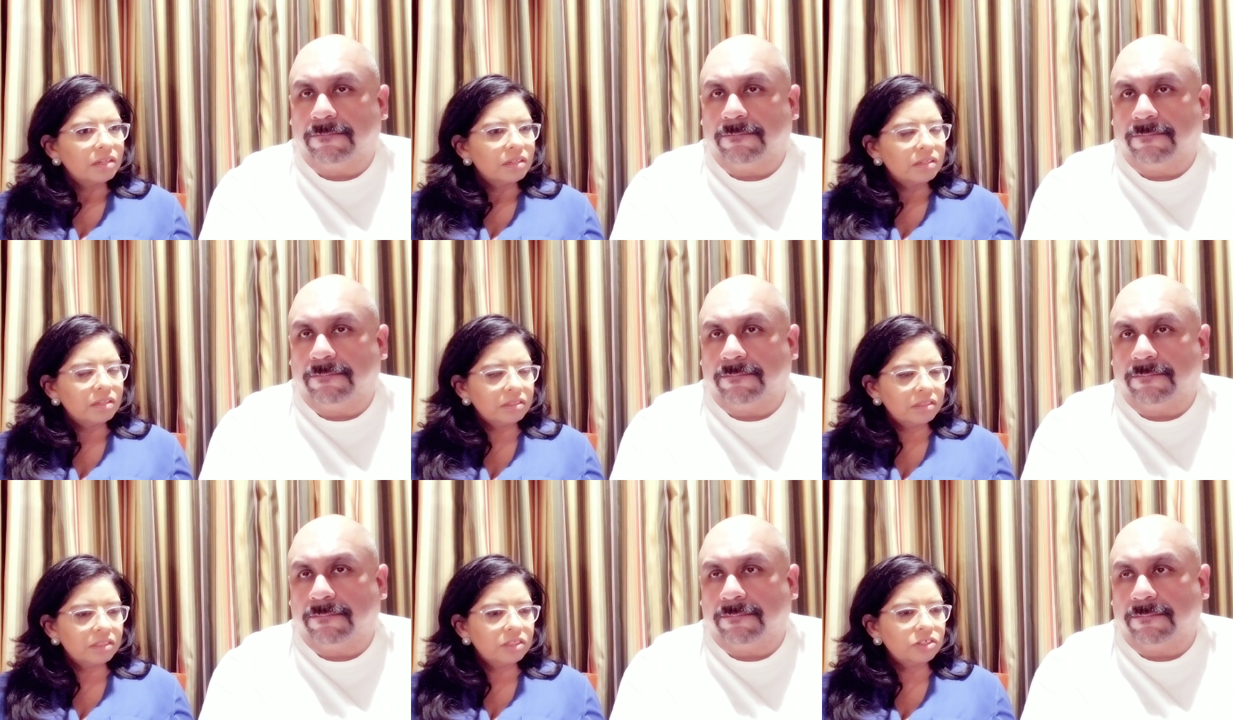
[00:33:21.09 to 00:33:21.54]

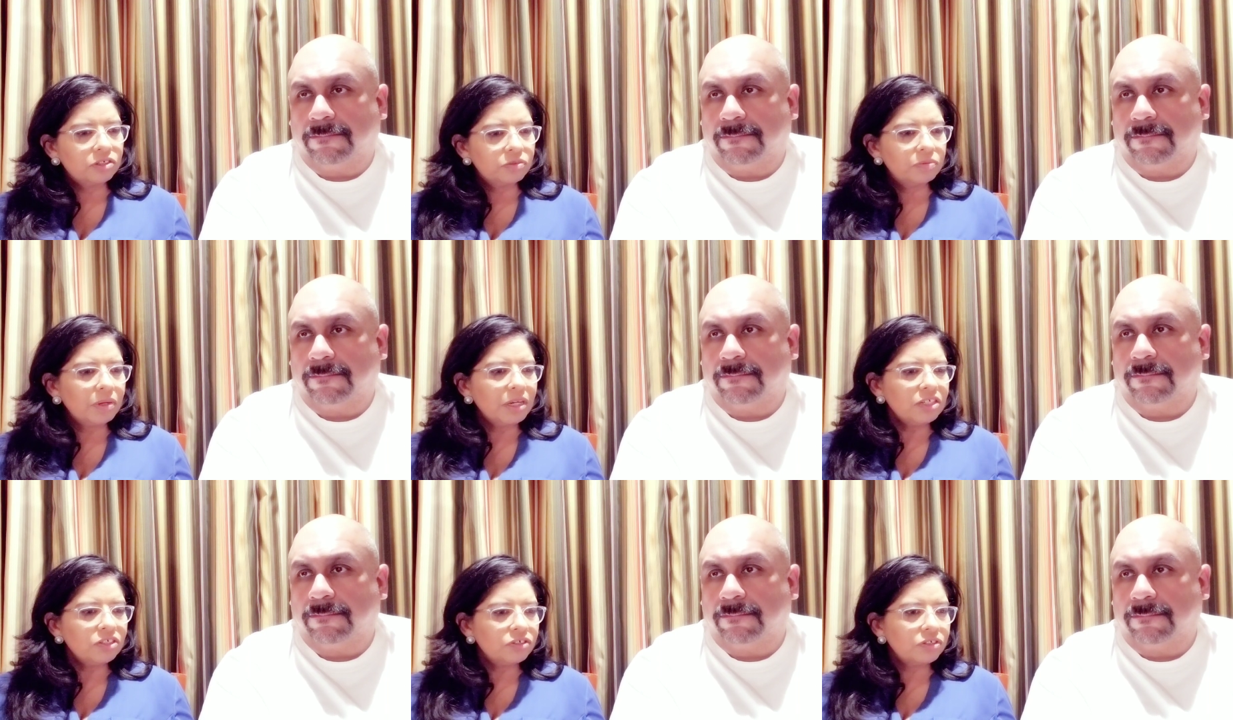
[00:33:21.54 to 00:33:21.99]
Speaker 1: the
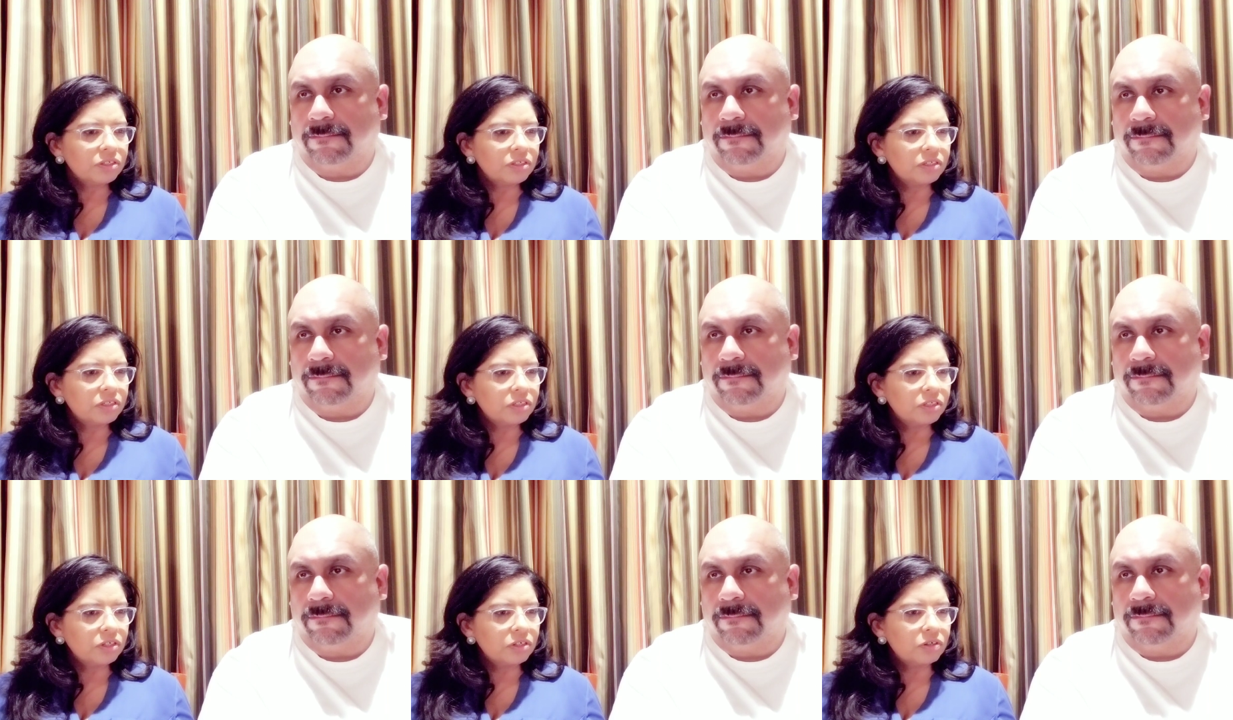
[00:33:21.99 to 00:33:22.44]

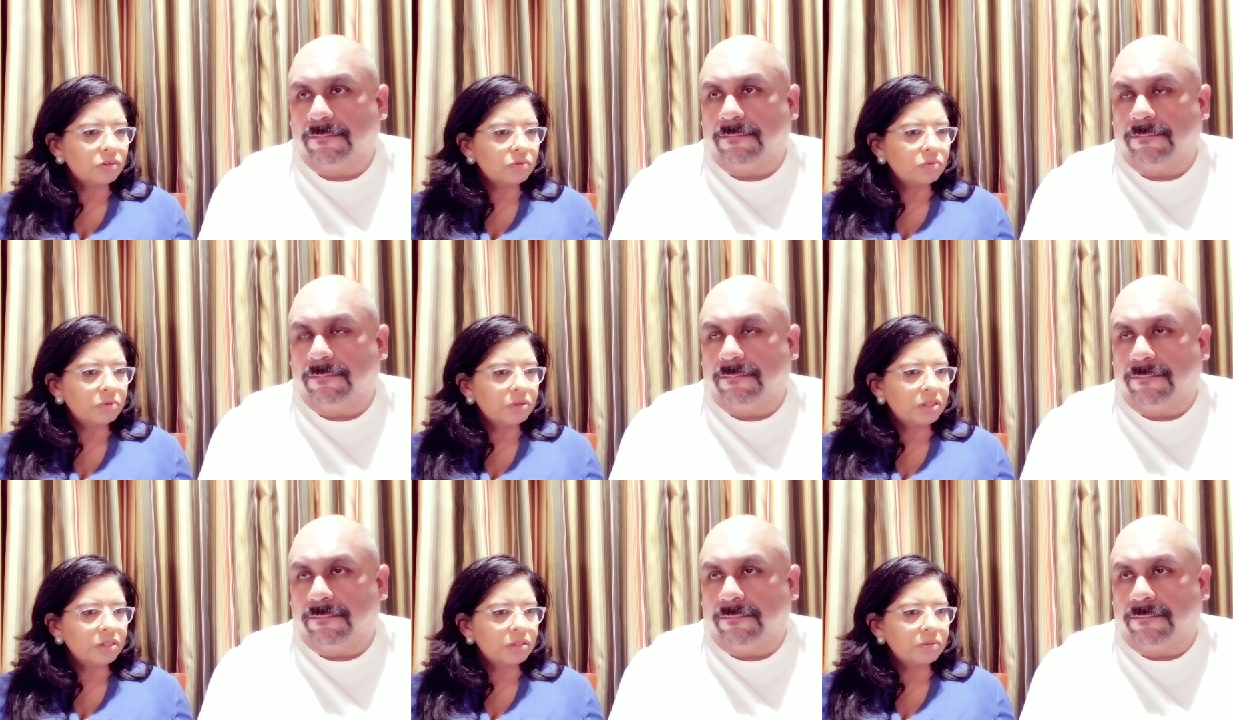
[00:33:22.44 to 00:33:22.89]
situations, you know,
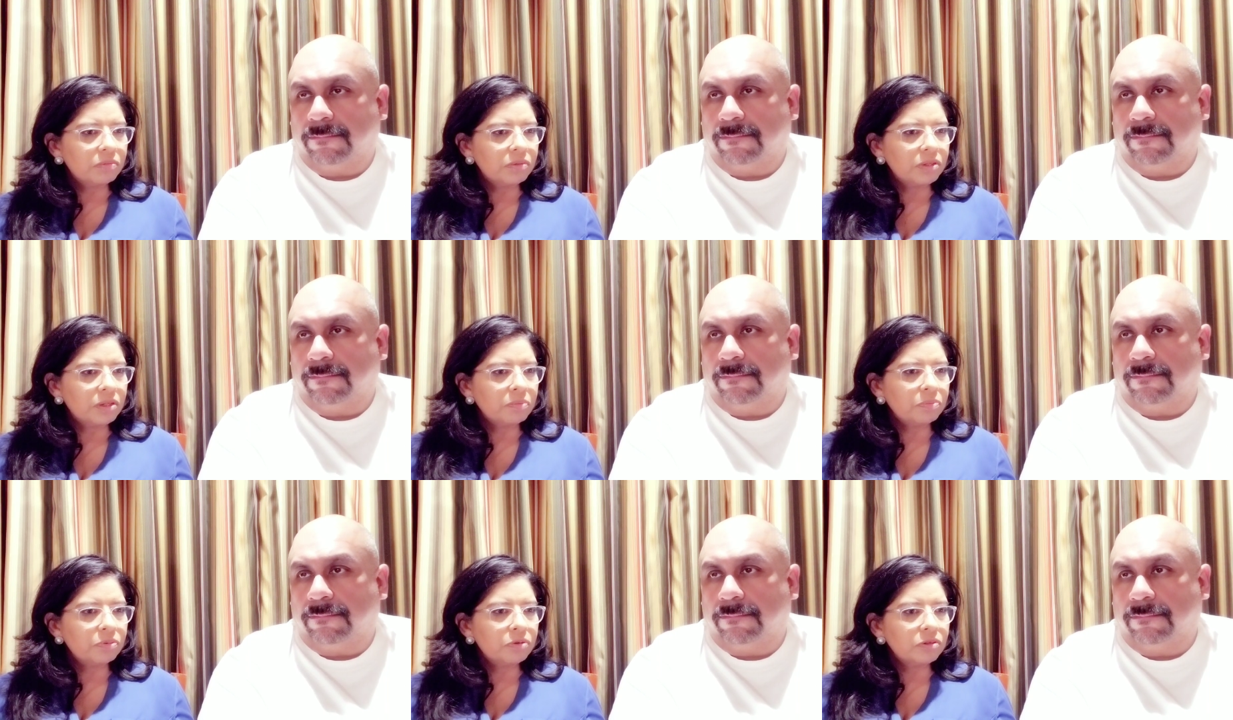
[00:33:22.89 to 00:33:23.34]
when,
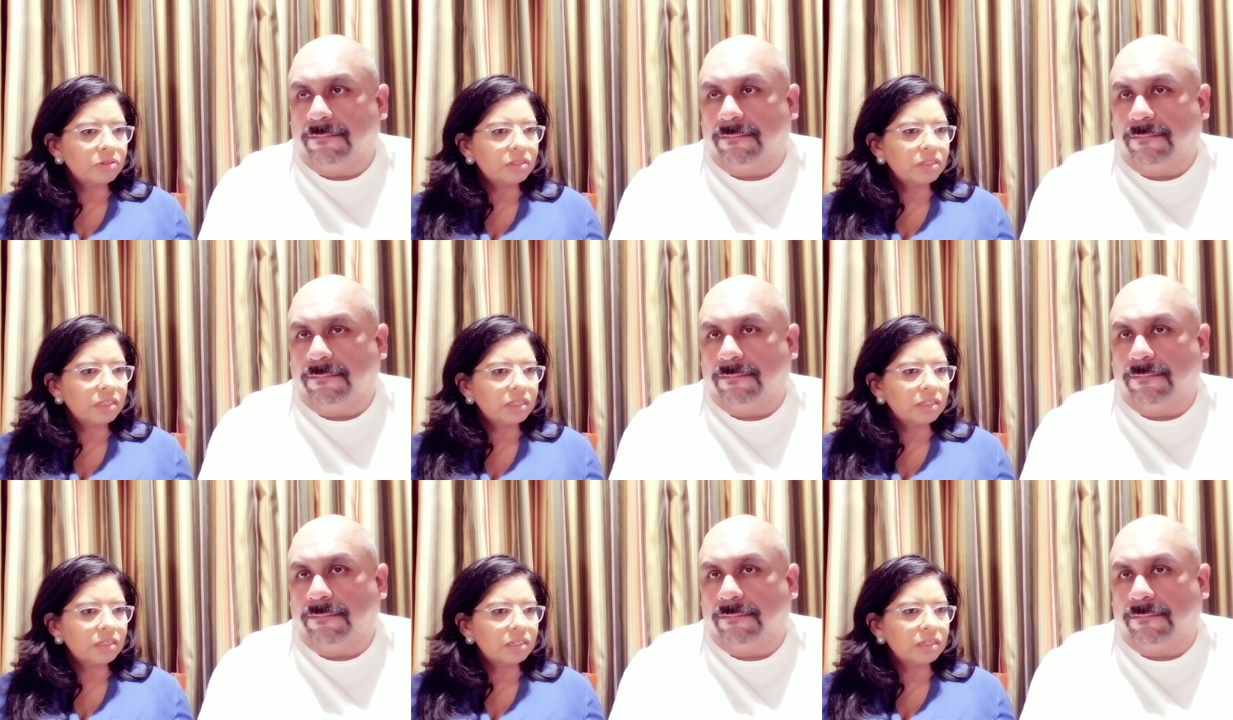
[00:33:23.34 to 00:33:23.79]
when a
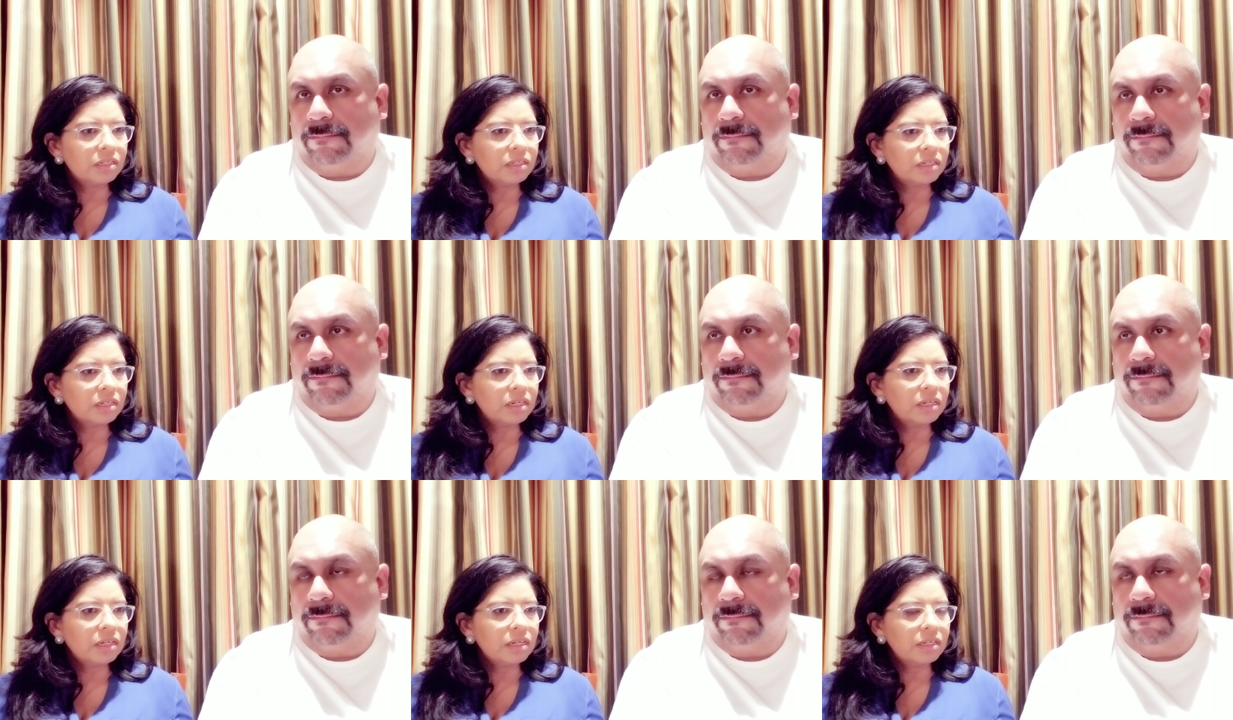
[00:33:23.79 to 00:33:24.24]
person
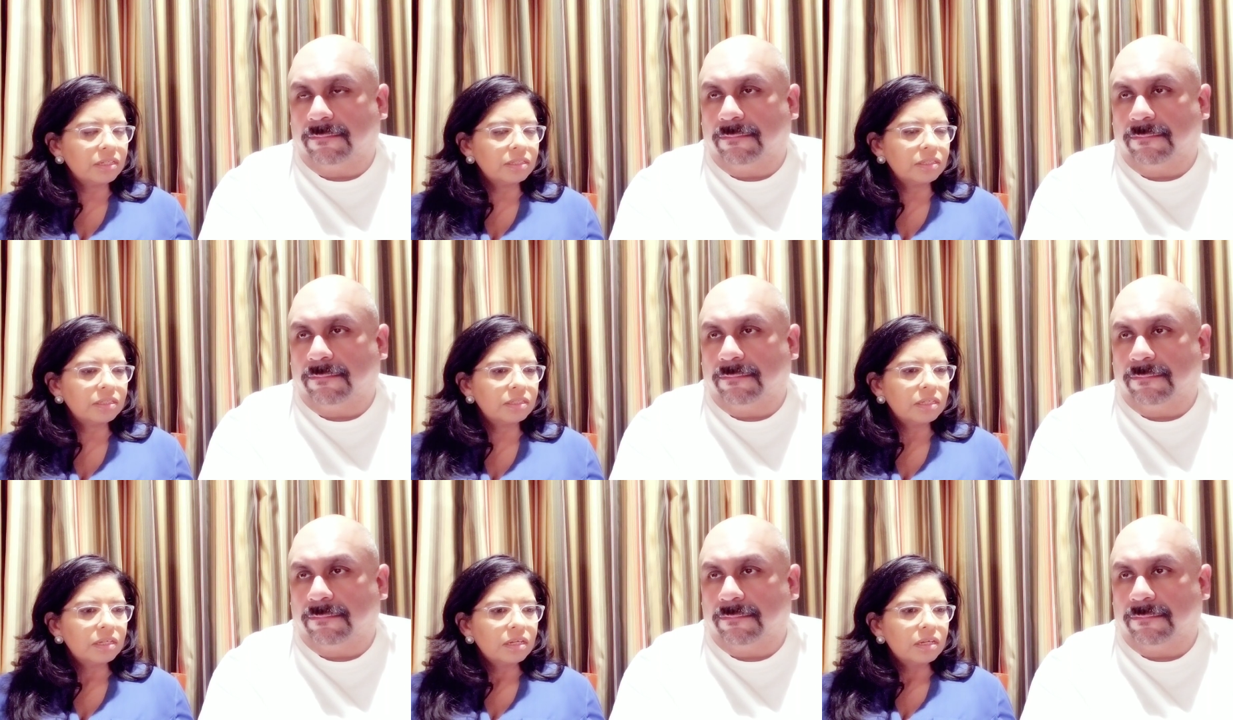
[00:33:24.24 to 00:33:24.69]

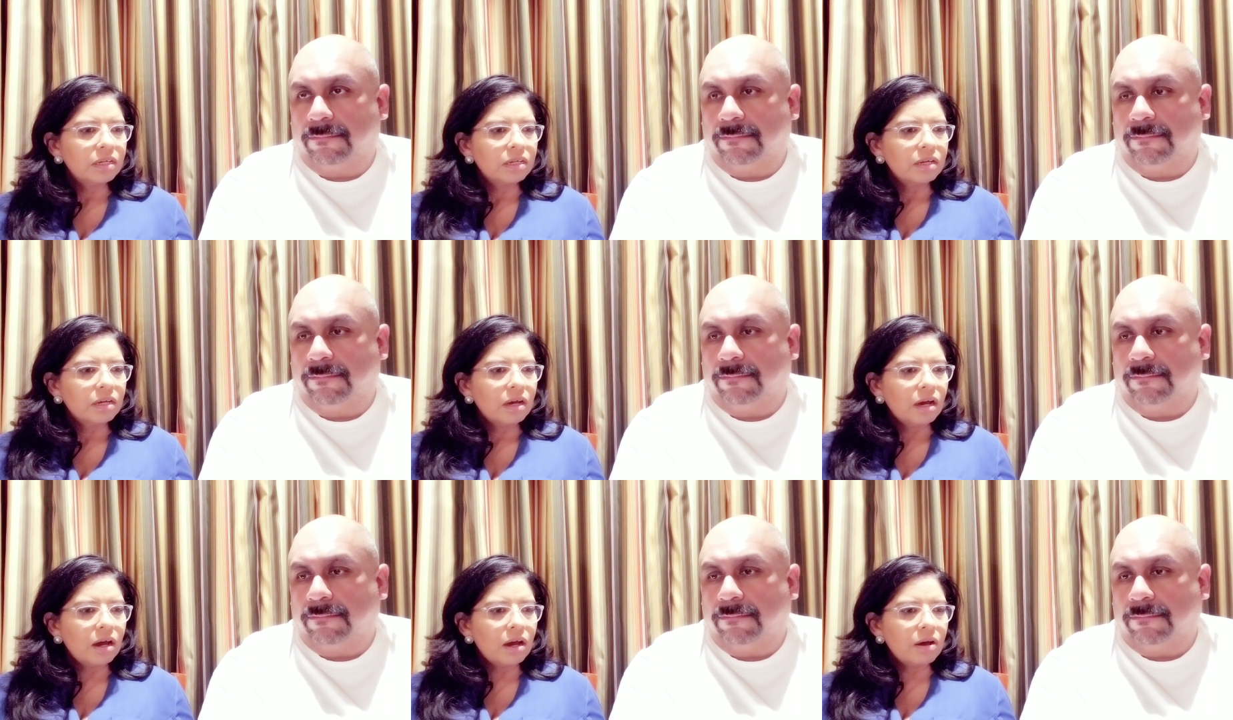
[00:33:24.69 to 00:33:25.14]
needs
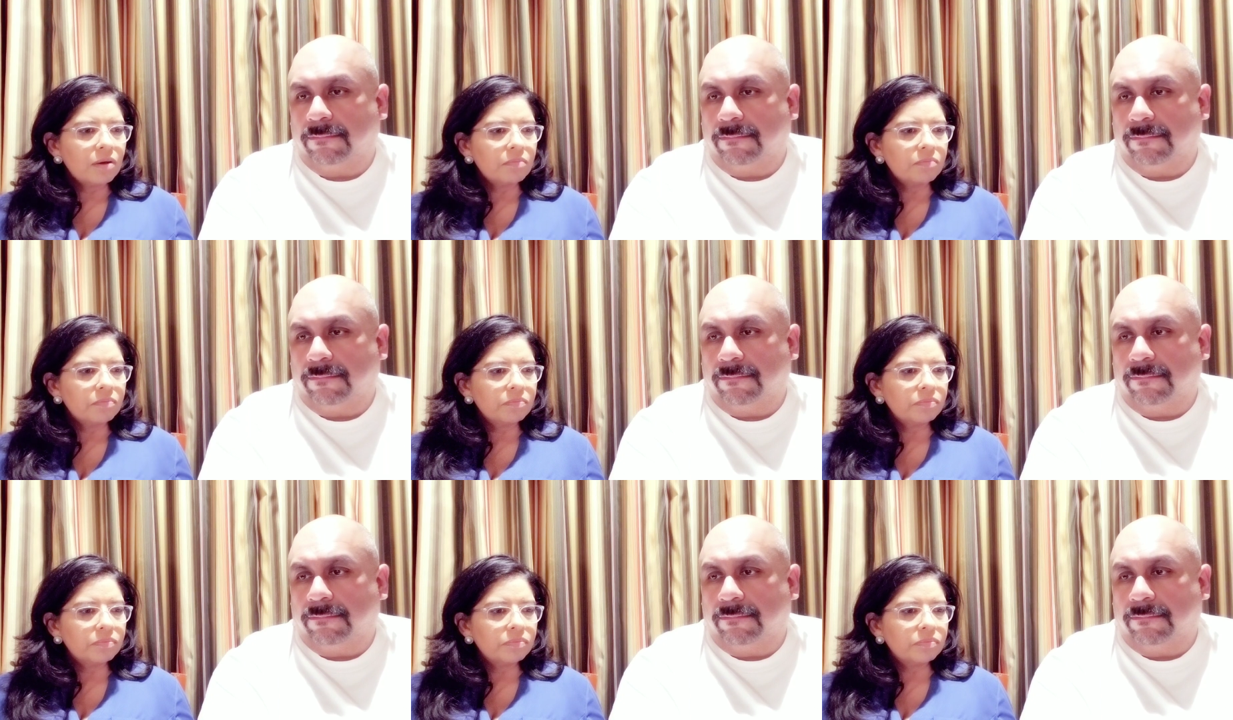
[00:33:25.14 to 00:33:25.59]

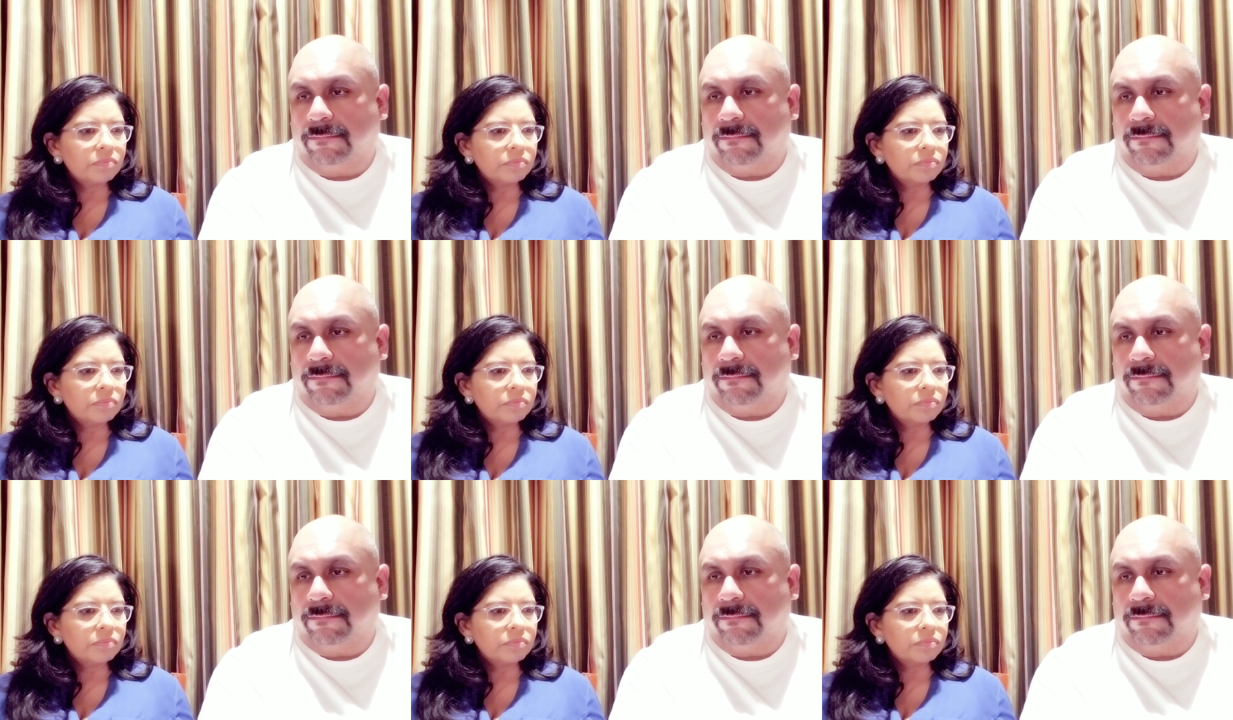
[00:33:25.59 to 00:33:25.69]
um,